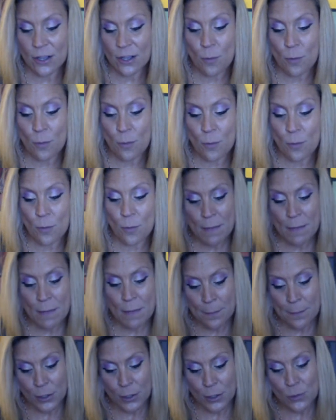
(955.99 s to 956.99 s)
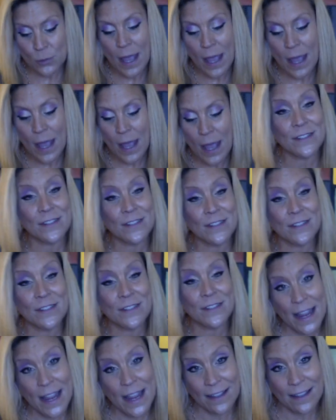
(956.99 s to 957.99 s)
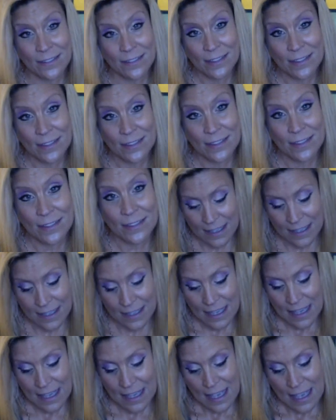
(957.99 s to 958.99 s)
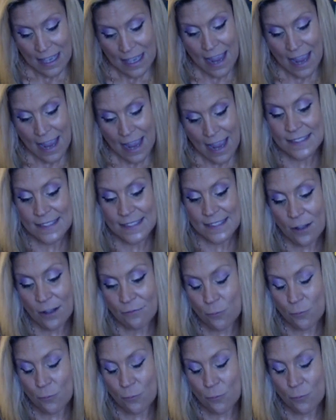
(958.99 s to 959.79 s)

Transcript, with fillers: But remember, you have the strength and the self